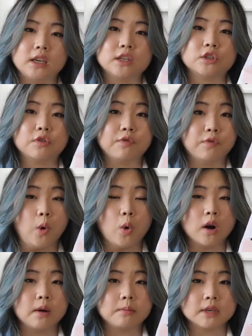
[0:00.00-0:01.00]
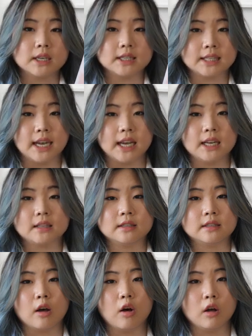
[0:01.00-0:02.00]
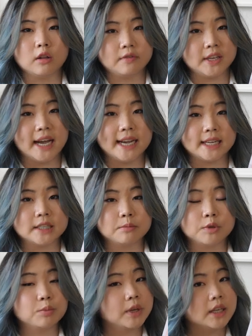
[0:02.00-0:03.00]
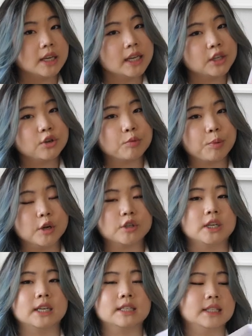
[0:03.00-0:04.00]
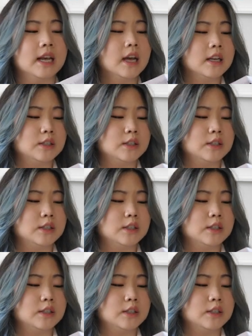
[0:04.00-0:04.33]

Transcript: Each form contains all of the items within your purchase.